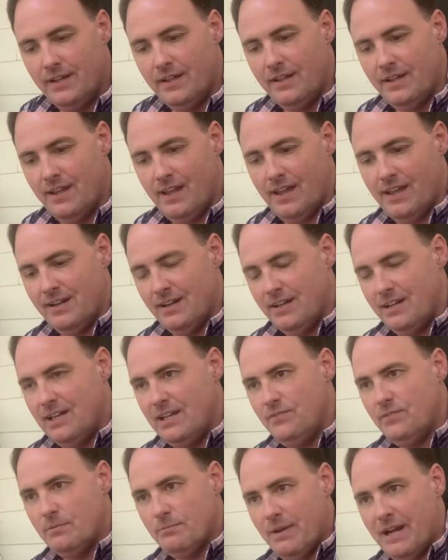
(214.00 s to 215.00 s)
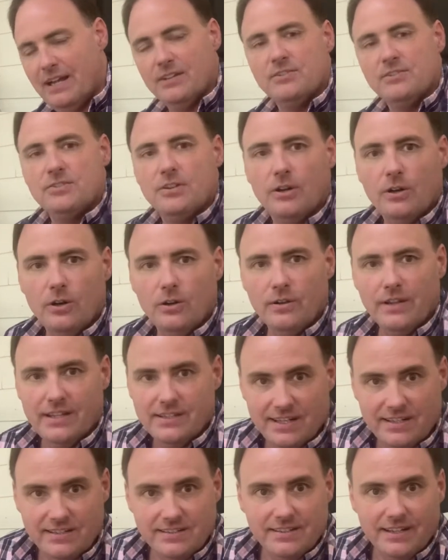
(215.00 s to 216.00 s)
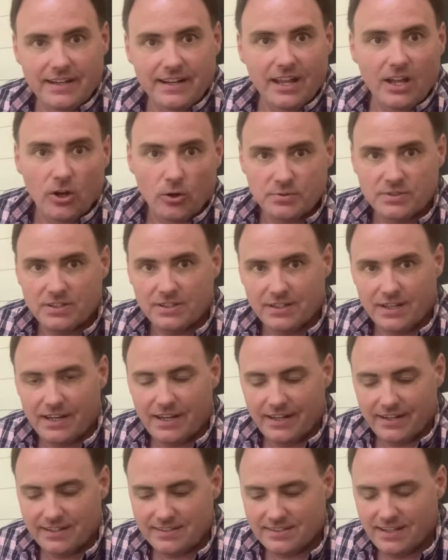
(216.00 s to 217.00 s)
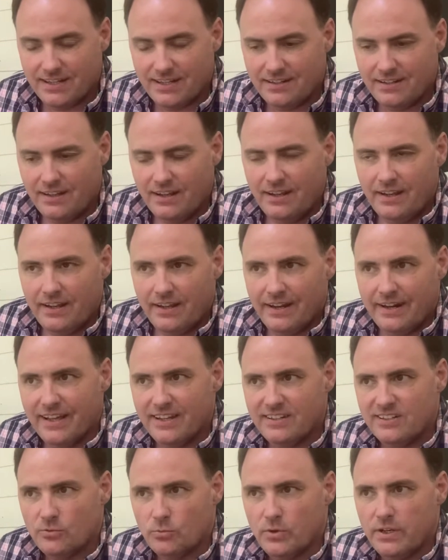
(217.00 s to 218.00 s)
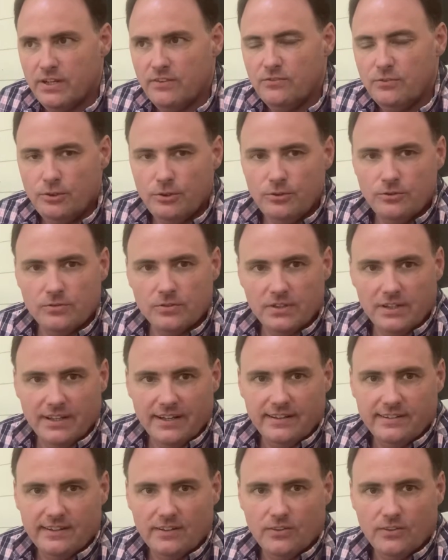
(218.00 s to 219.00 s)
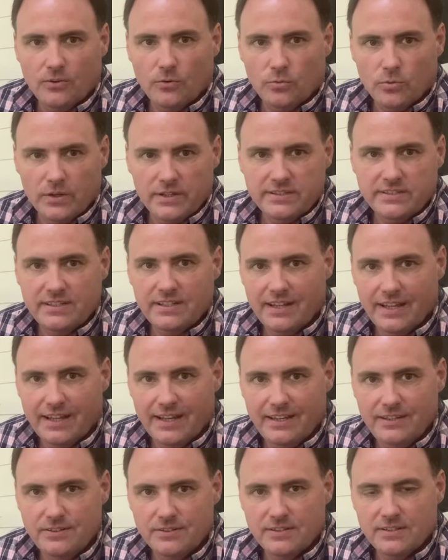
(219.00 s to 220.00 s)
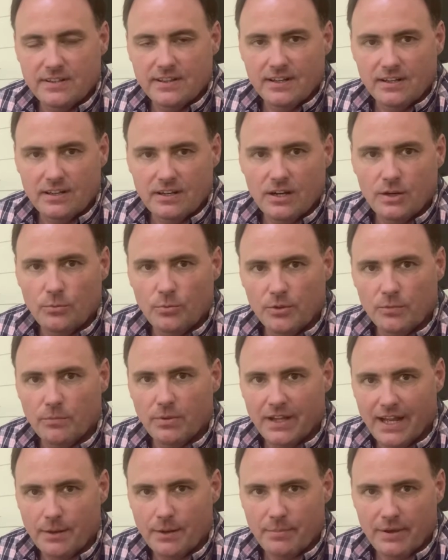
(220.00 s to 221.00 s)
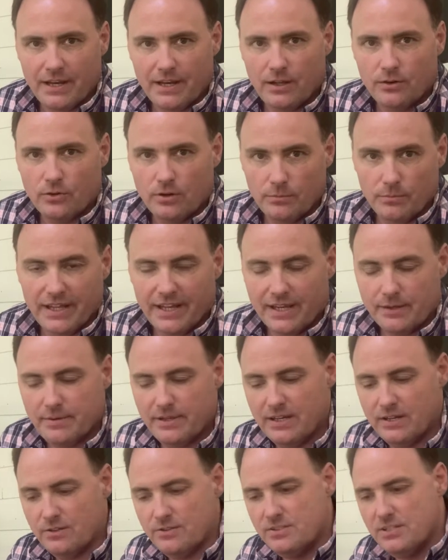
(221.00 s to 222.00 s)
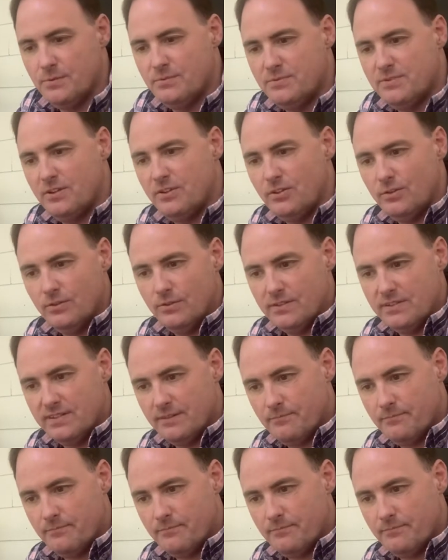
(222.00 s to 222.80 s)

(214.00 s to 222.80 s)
and even ballistol, as I said, helps a lot. It has a way of neutralizing the rusting agents that come with black powder and black powder substitutes.